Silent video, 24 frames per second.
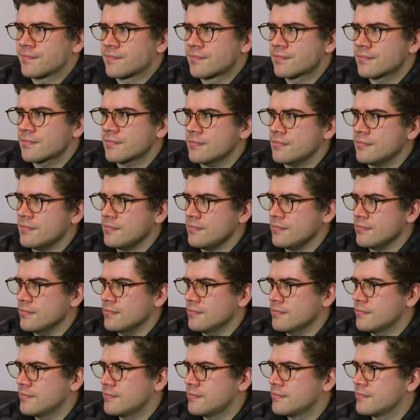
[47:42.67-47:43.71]

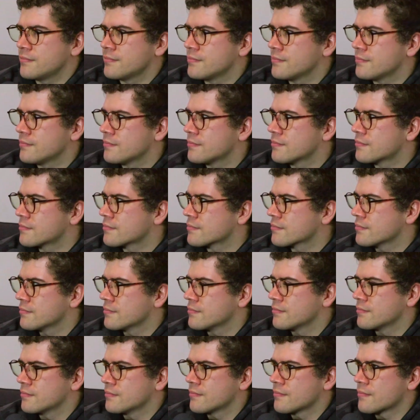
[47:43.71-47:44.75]

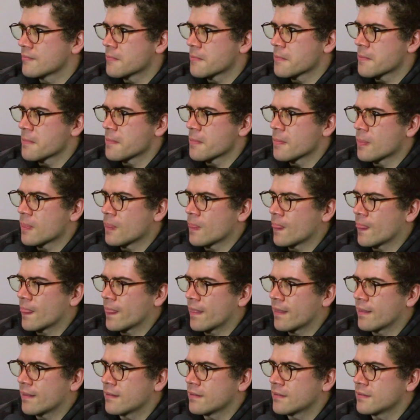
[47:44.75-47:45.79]

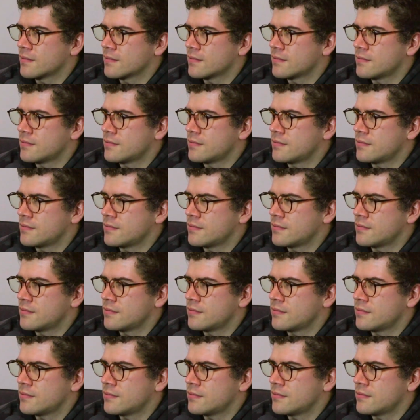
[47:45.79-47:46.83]

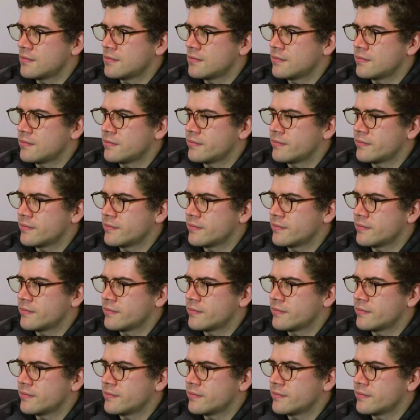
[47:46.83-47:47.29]
(silent)